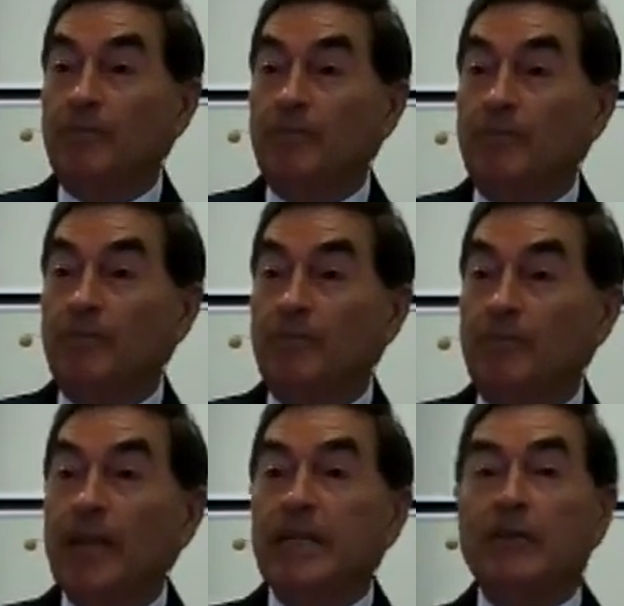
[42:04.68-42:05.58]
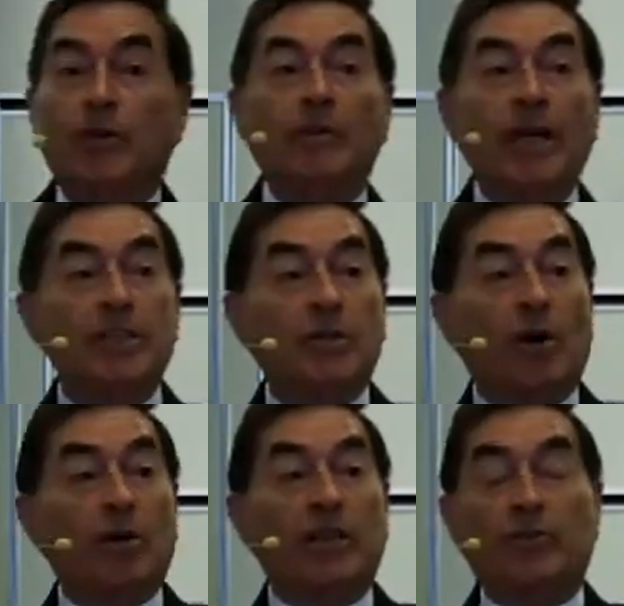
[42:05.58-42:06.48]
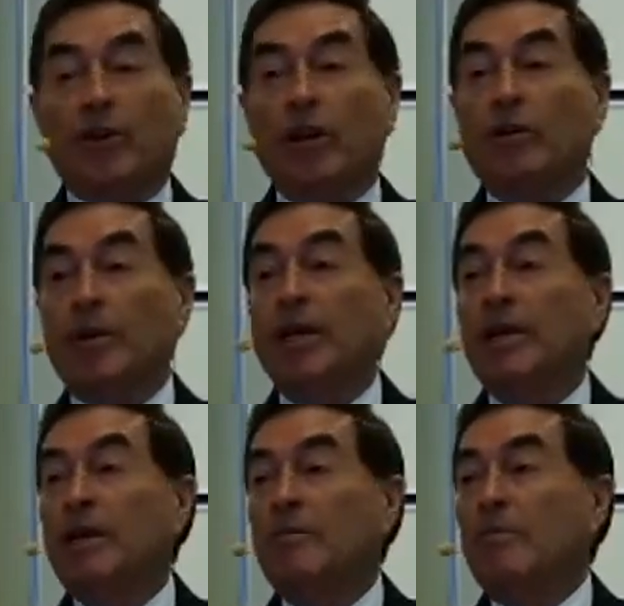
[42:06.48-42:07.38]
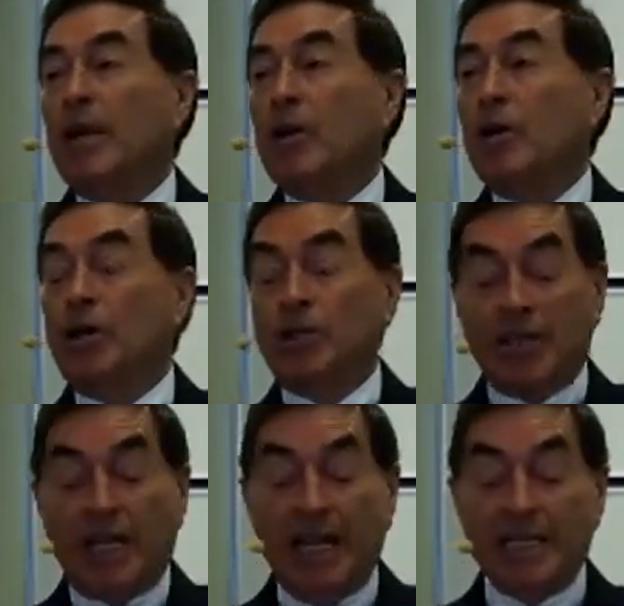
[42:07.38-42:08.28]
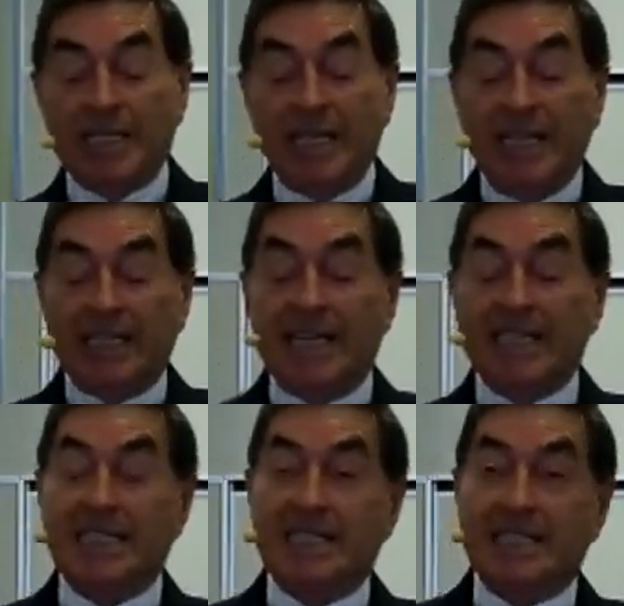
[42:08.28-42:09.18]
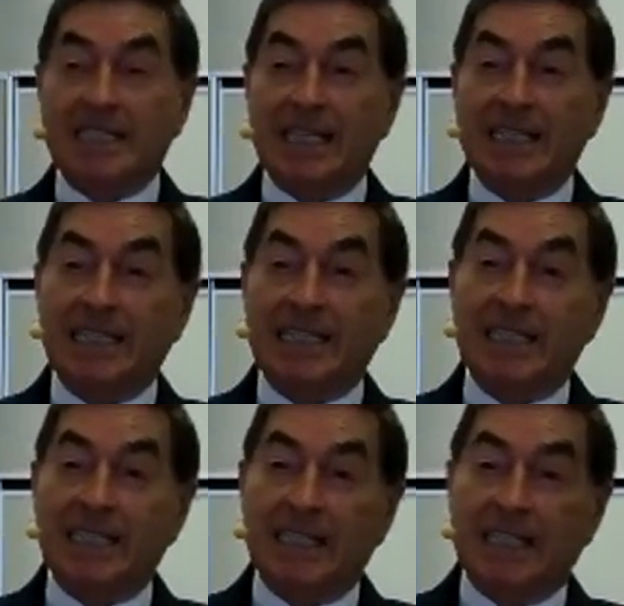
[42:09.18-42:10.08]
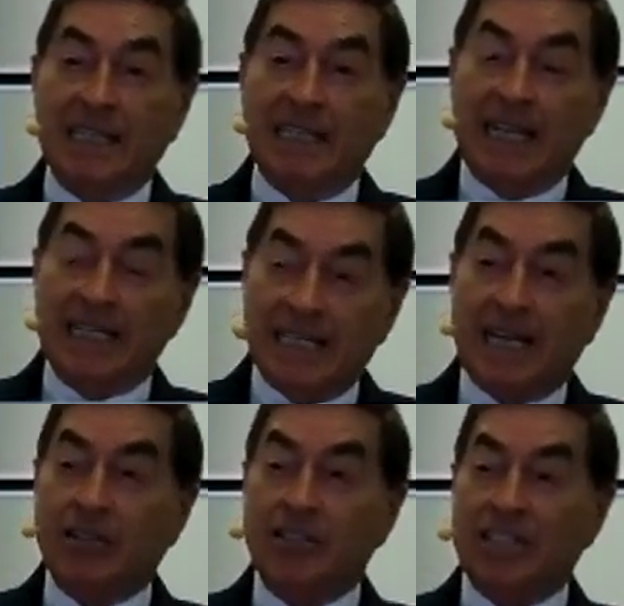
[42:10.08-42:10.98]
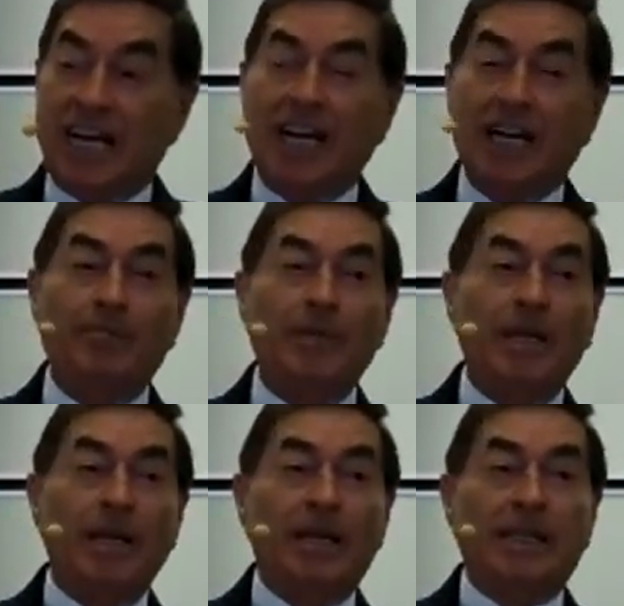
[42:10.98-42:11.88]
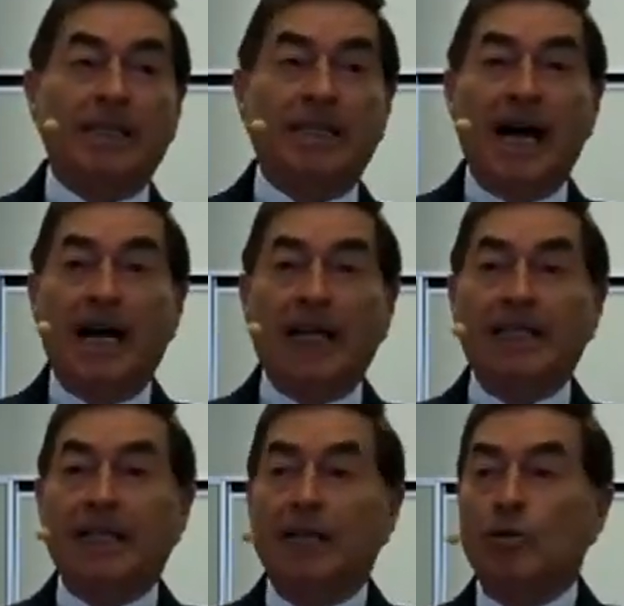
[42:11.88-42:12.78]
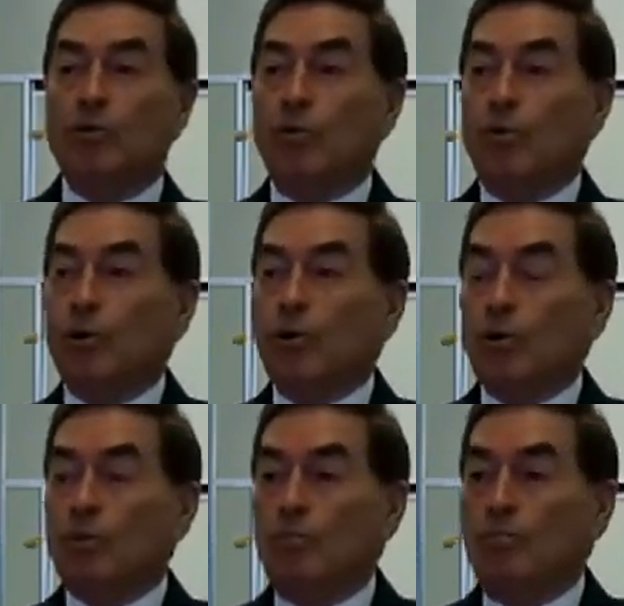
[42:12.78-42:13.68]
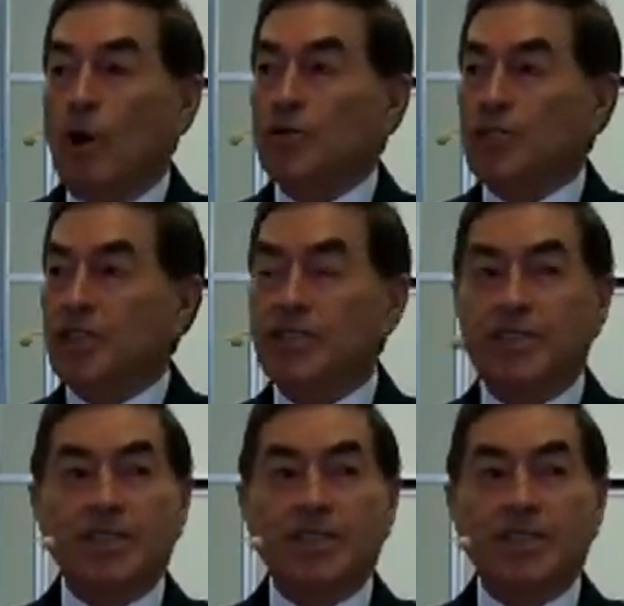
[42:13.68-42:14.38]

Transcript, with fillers: Deuteronomy is called Deuteronomy because it's this is the second time that Moses